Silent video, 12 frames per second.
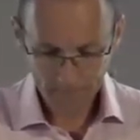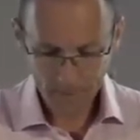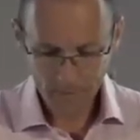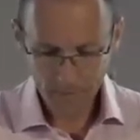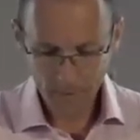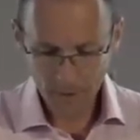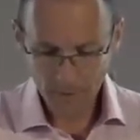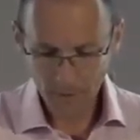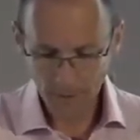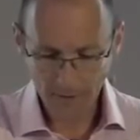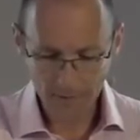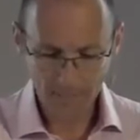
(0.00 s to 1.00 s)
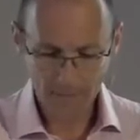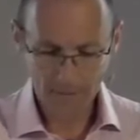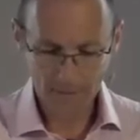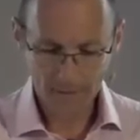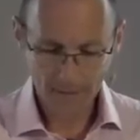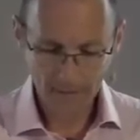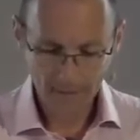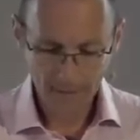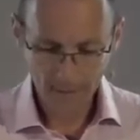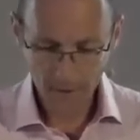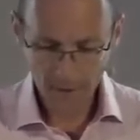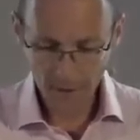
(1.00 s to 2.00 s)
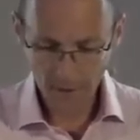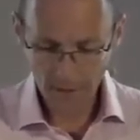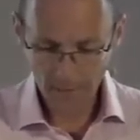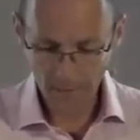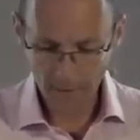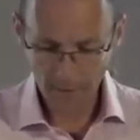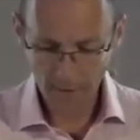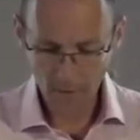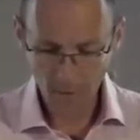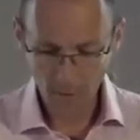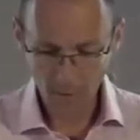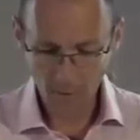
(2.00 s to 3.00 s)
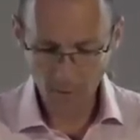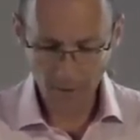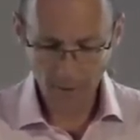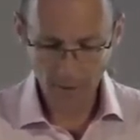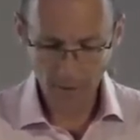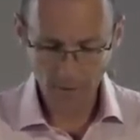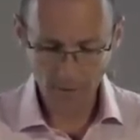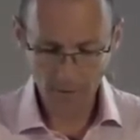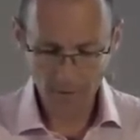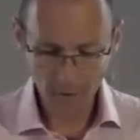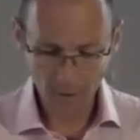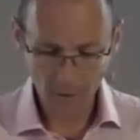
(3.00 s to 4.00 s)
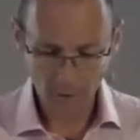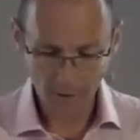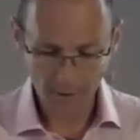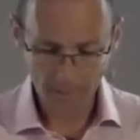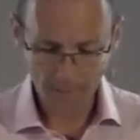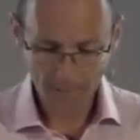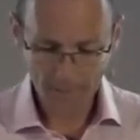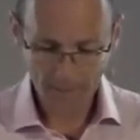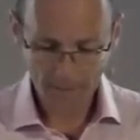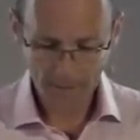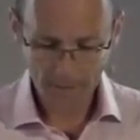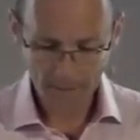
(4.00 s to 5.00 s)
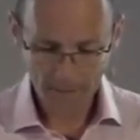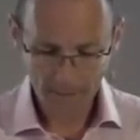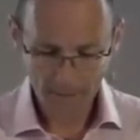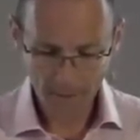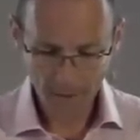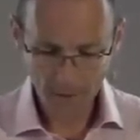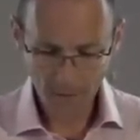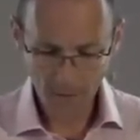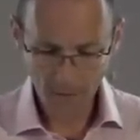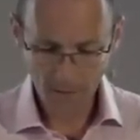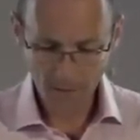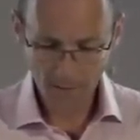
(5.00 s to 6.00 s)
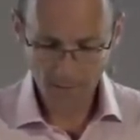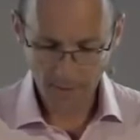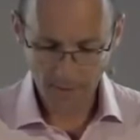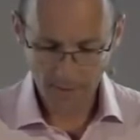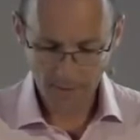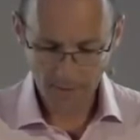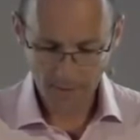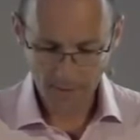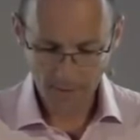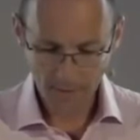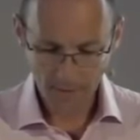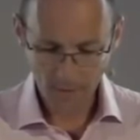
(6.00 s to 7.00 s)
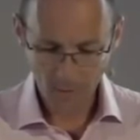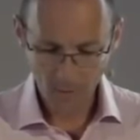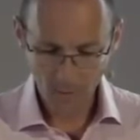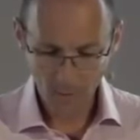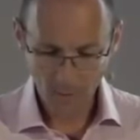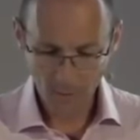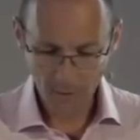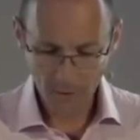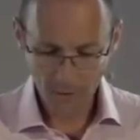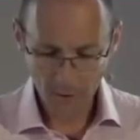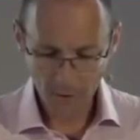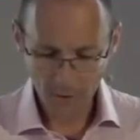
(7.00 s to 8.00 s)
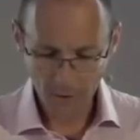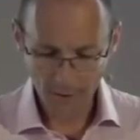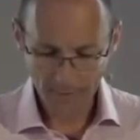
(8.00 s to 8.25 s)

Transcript: First point Christian giving will bring you joy. Christian giving will bring you joy.